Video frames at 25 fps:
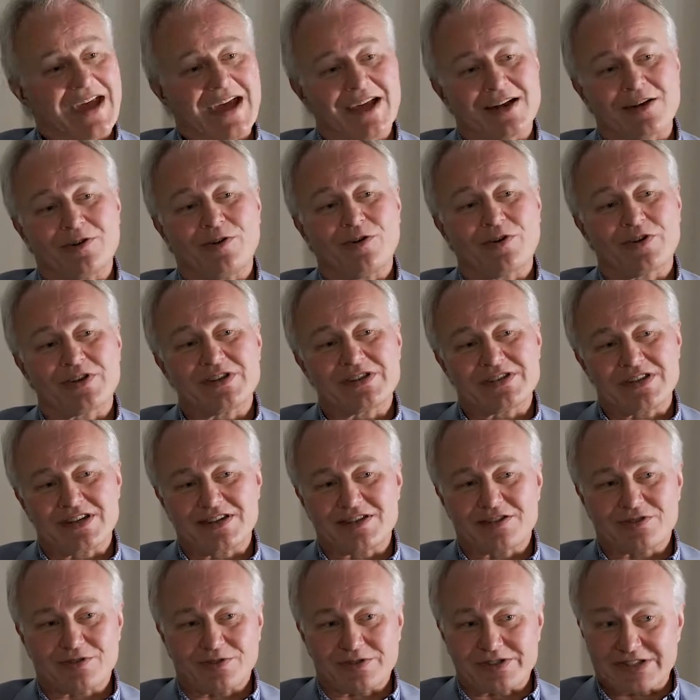analog and
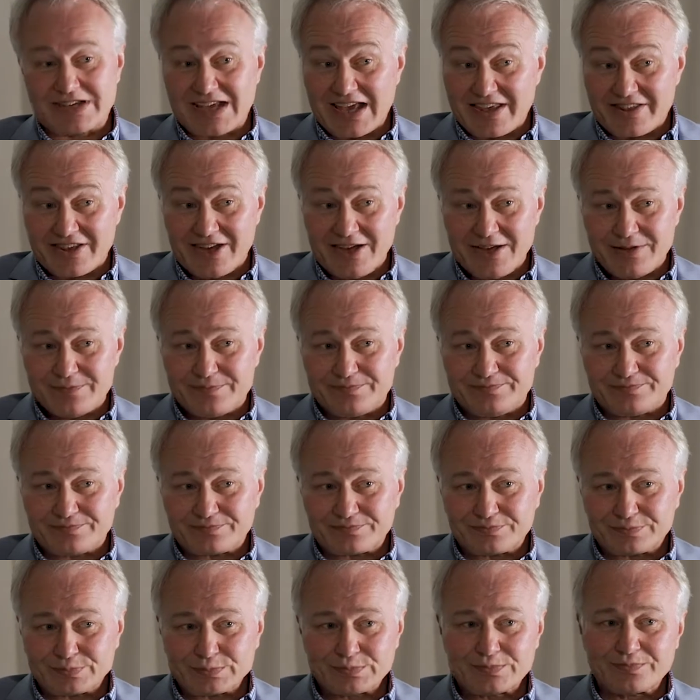digital together.
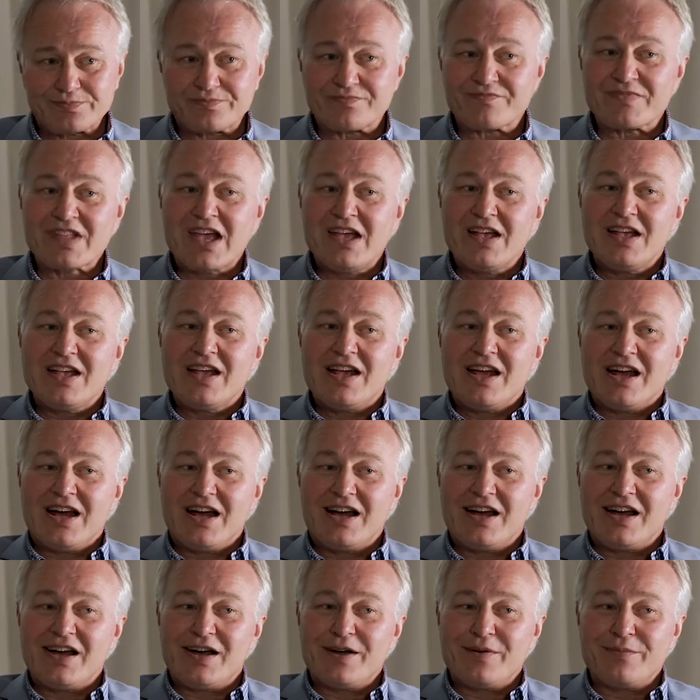
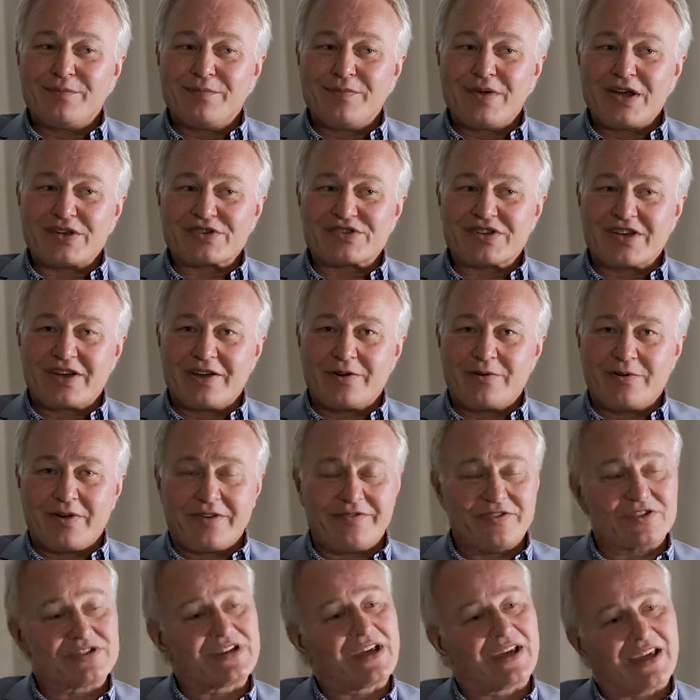So
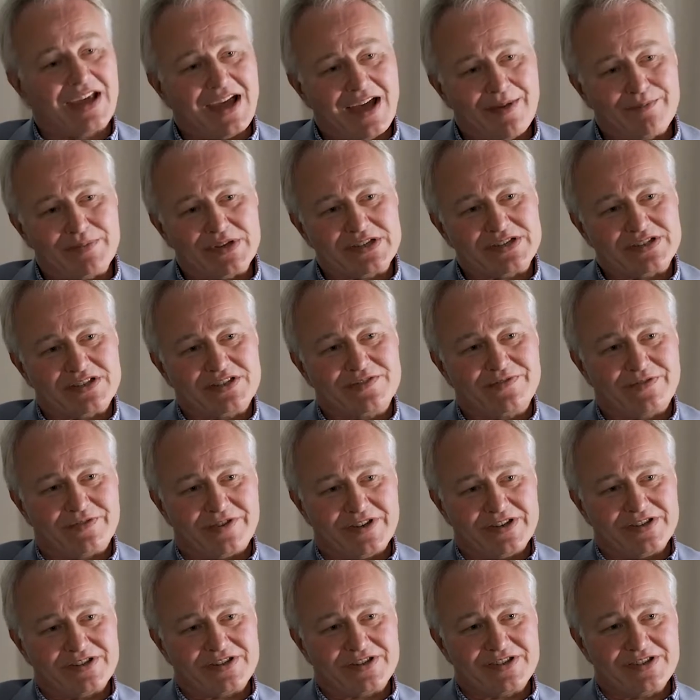if you take our business, for
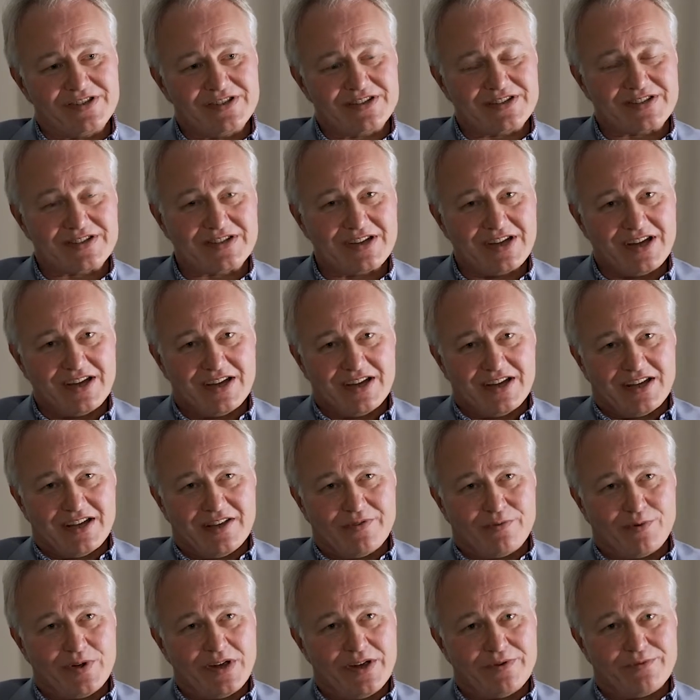instance,
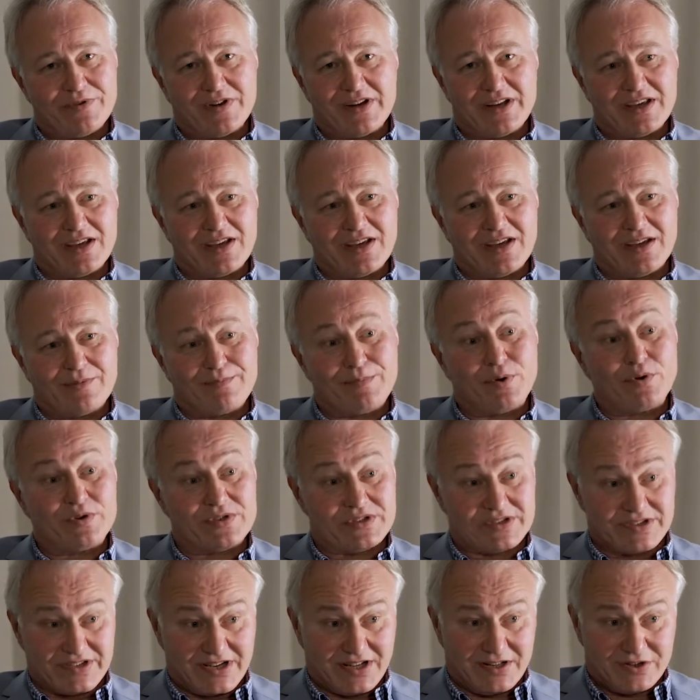if we're running point
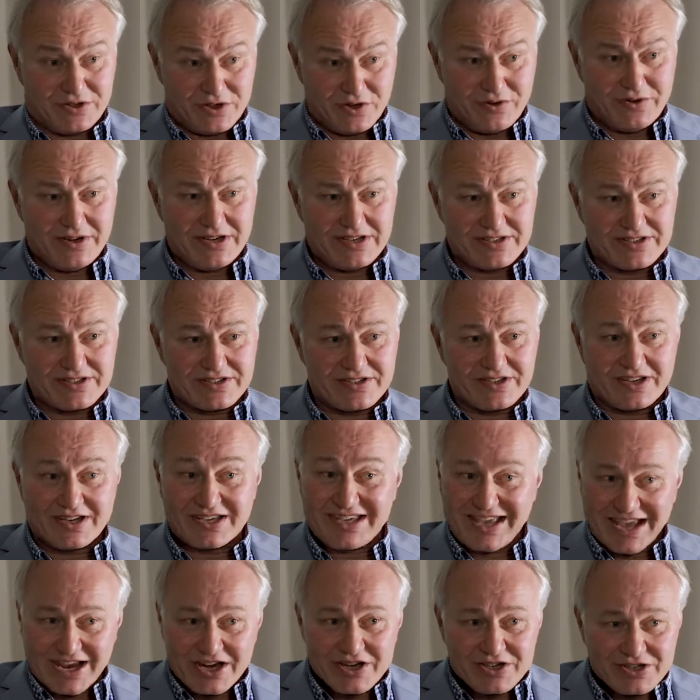of sale units,
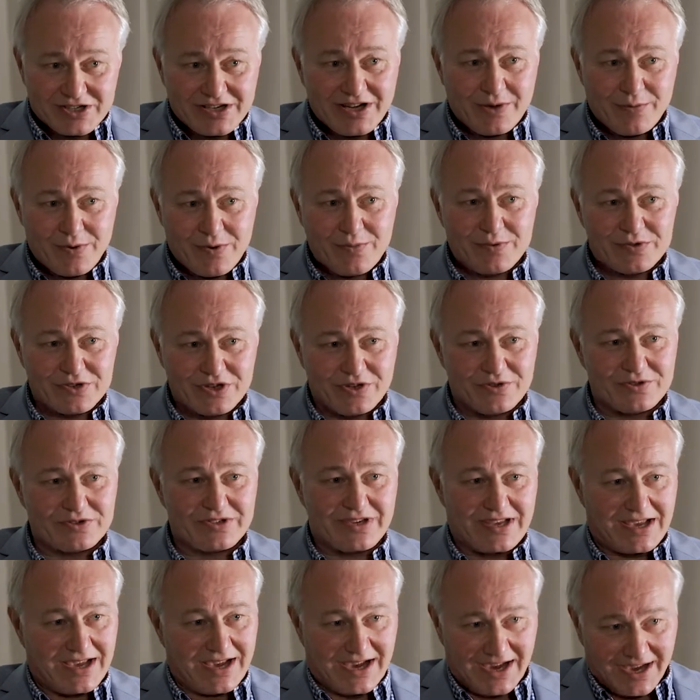occasionally we would use
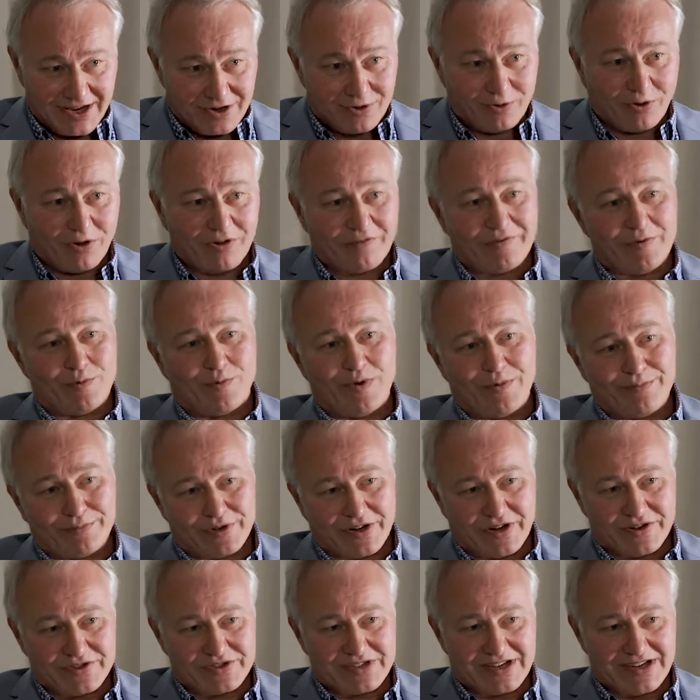analog for one
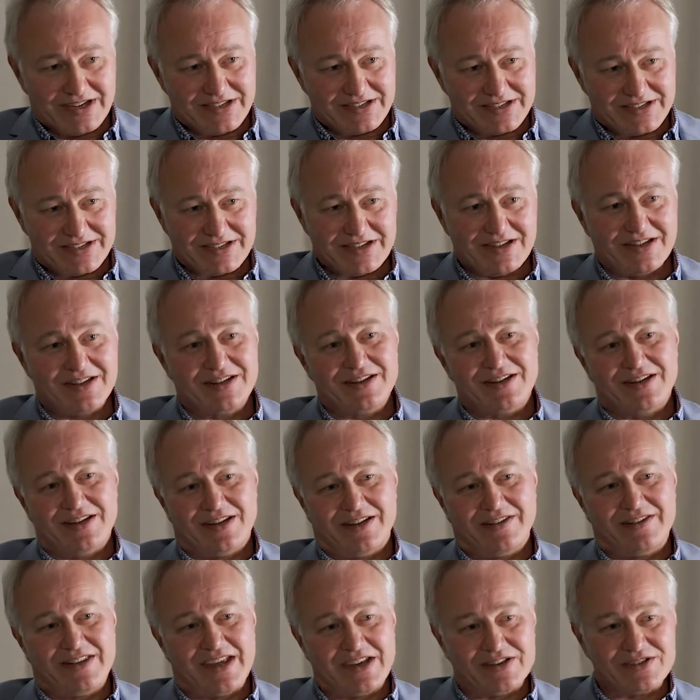process
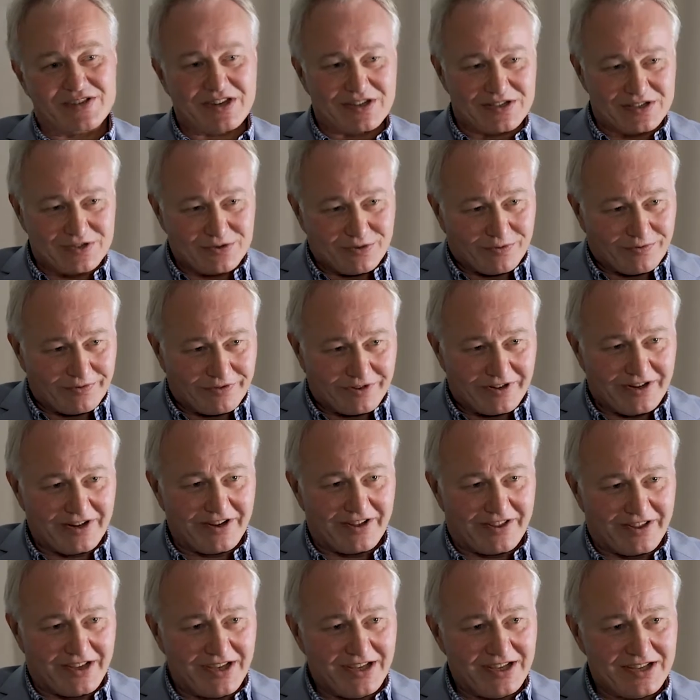and then digital for
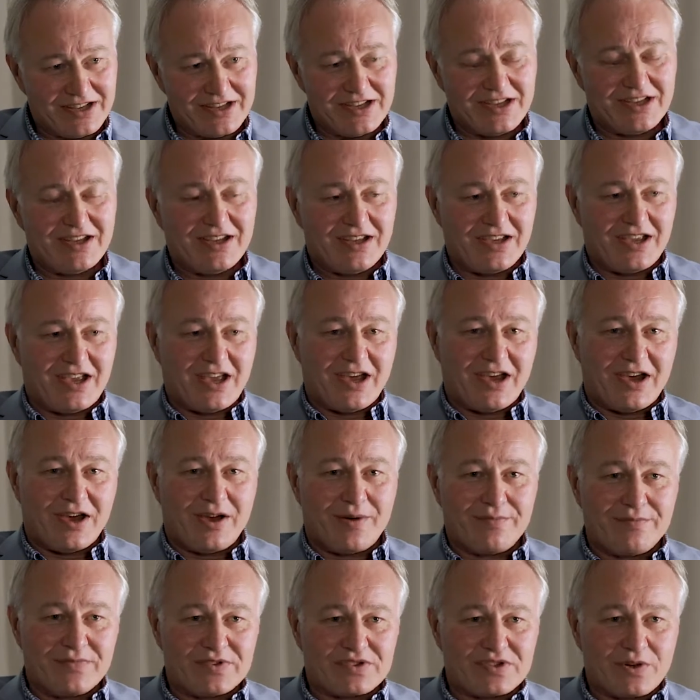another.
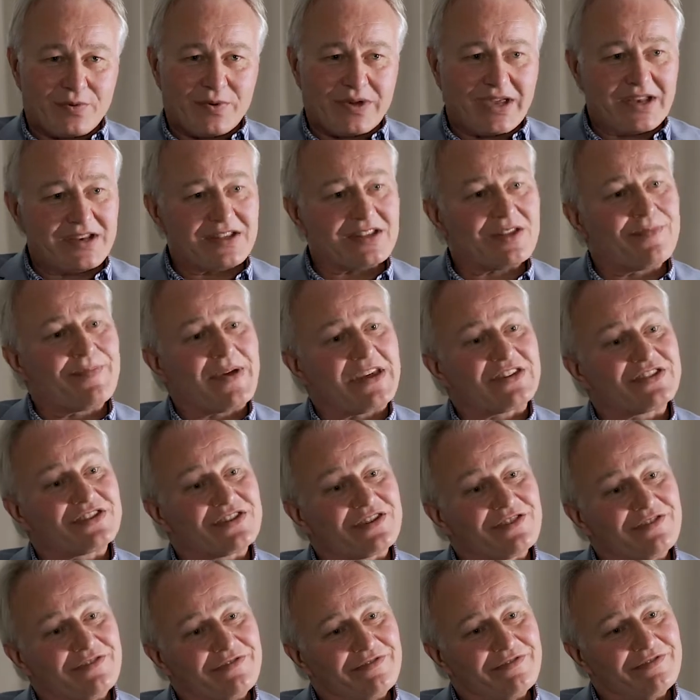So we're getting the best
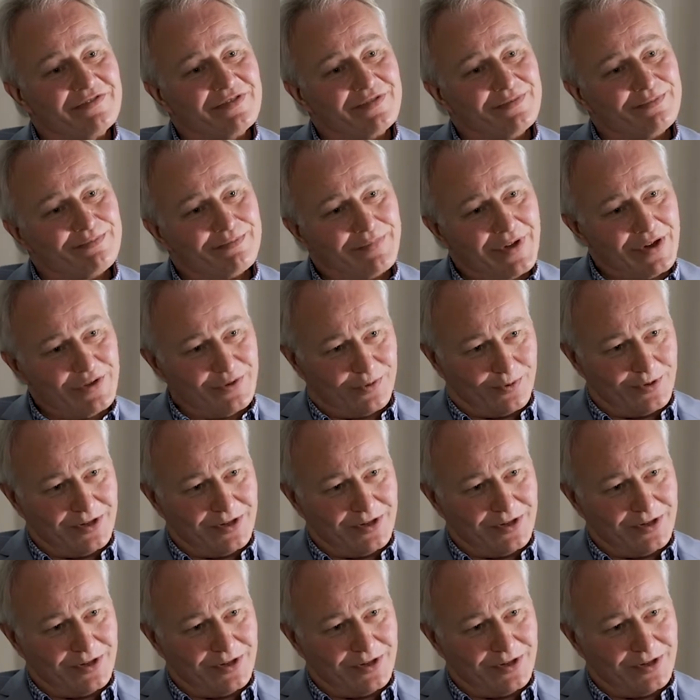of both